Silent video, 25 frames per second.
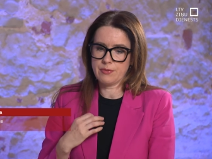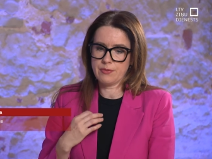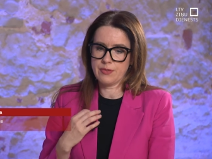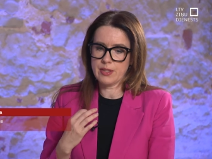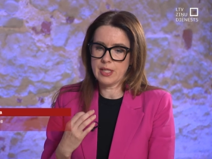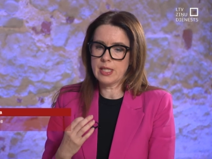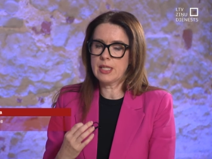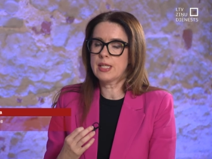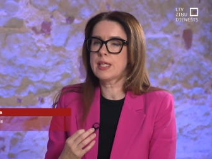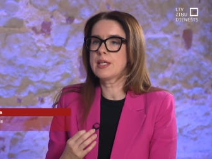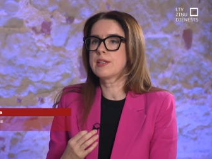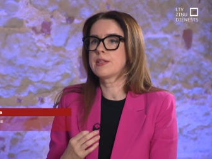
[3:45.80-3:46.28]

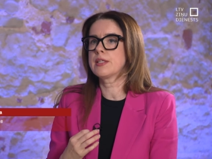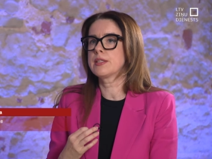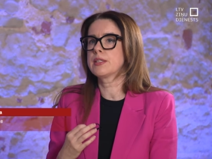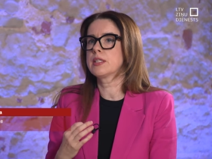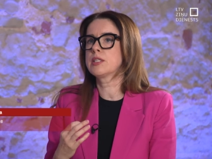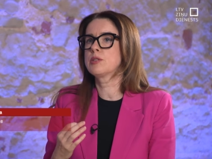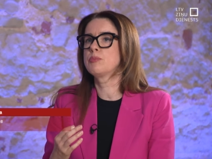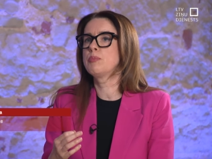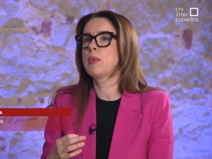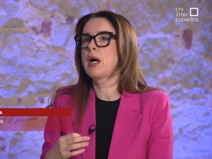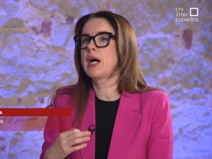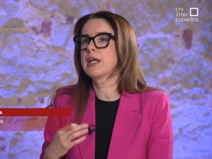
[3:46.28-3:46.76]
feeling
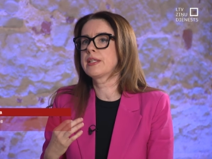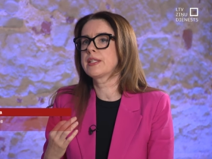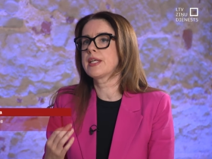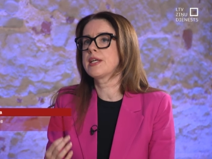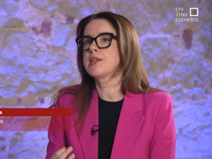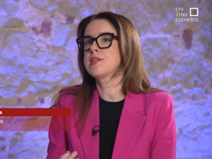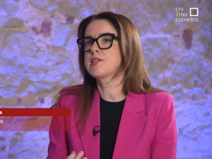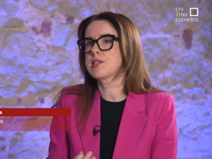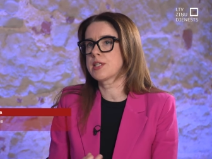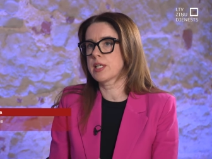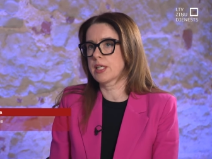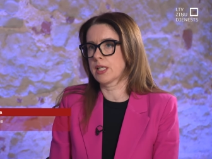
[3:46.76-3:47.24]
that it might
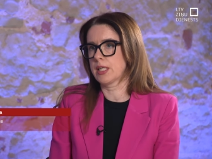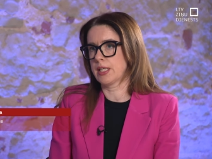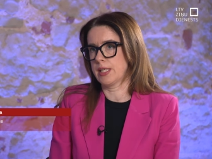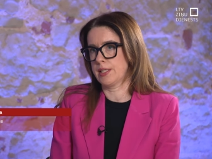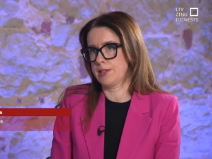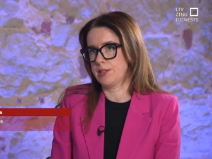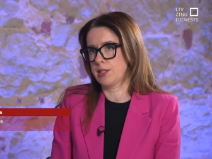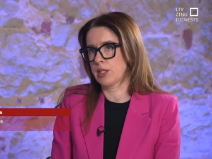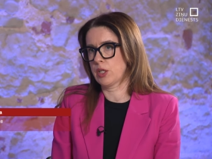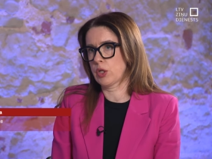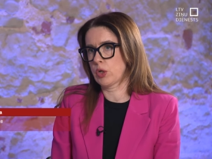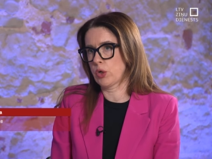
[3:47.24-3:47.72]

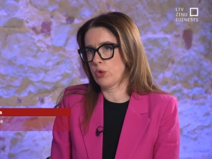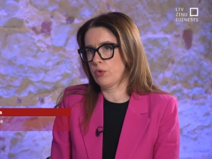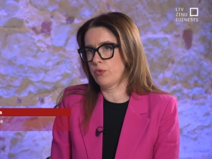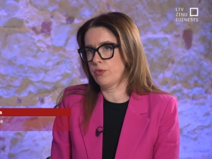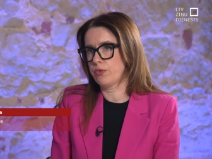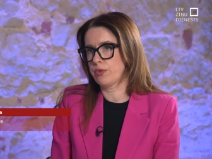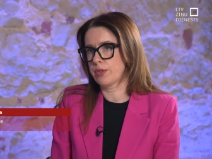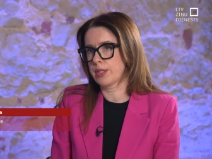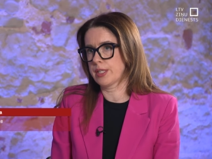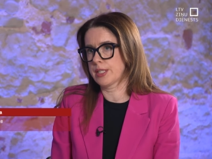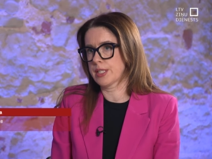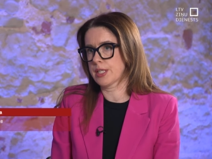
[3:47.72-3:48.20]
escalate the
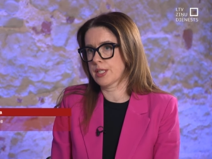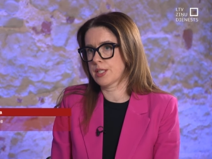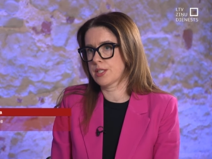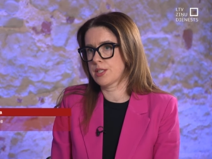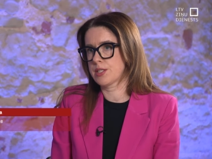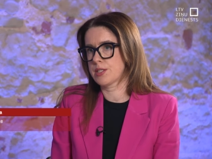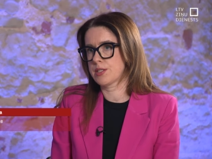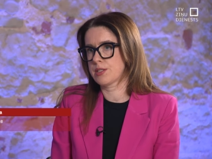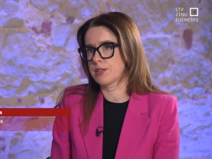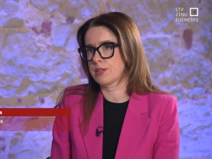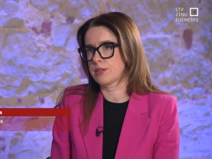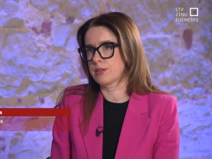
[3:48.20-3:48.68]

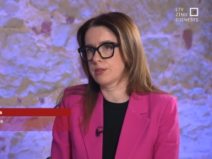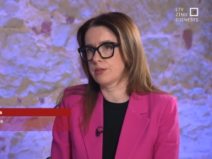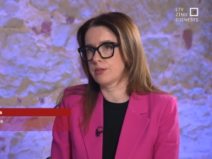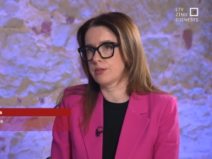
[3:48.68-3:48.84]
conflicts